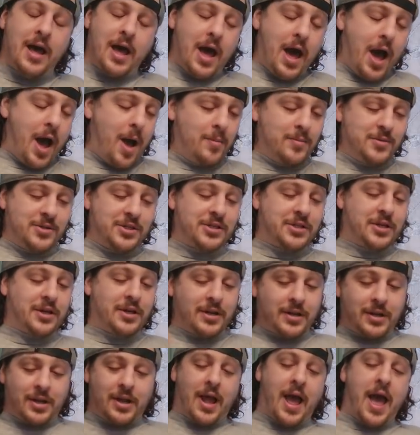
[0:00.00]
I'm just
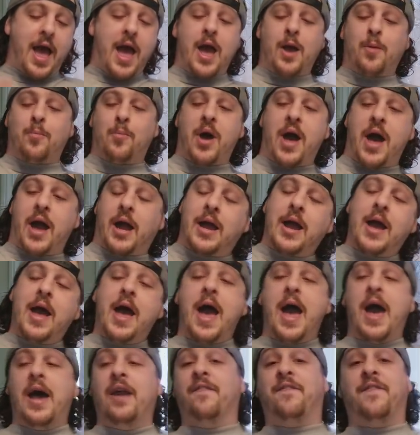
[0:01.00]
gonna hang back.
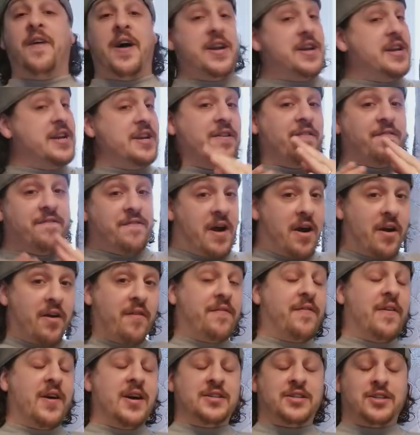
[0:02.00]
And if I need to
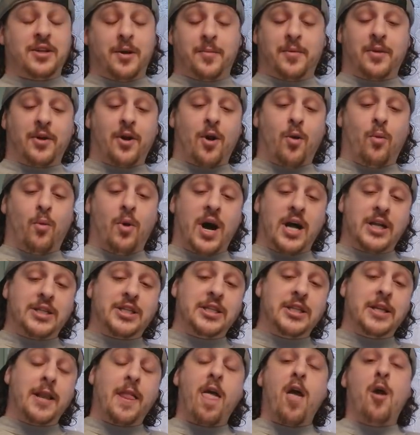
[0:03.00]
verify something, I'll watch
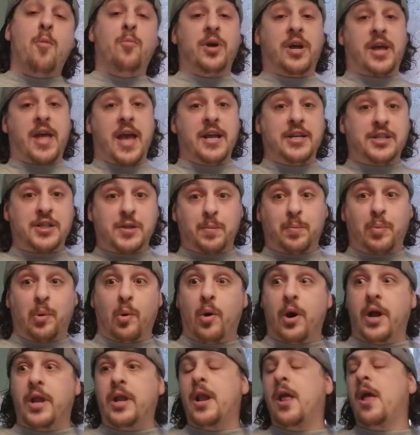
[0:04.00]
it. But case in
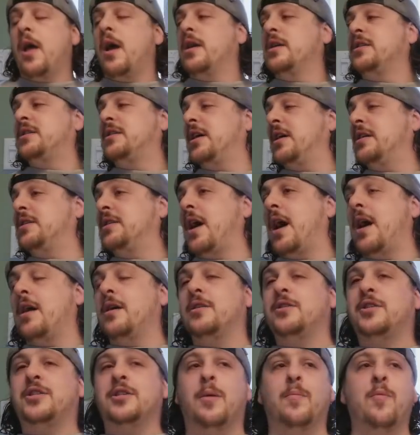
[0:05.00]
point, I
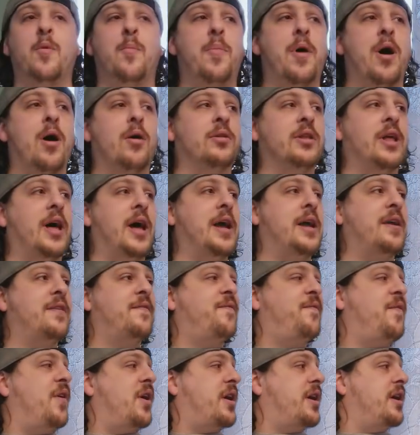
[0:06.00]
heard something about
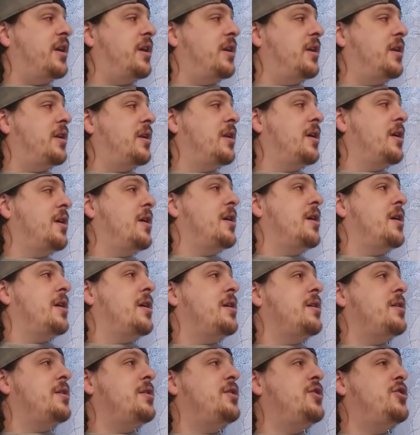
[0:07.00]
like fucking,
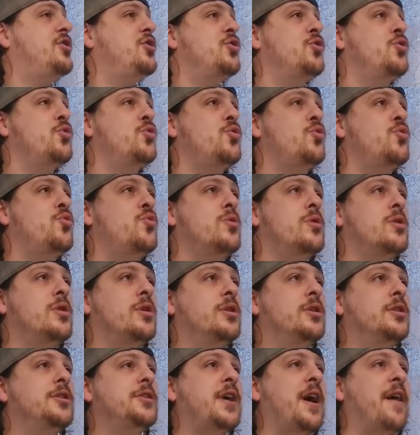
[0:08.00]
you
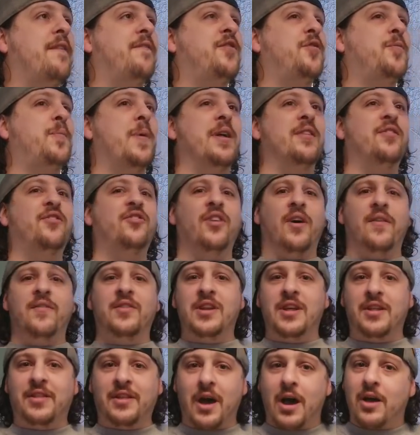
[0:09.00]
have spent
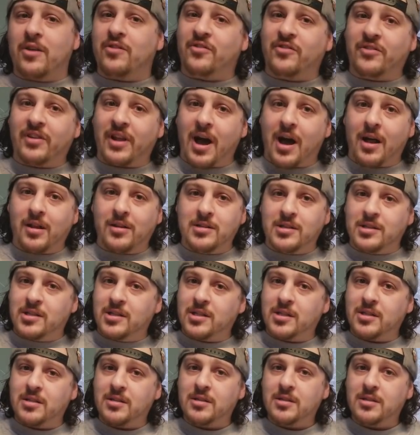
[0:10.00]
$70,000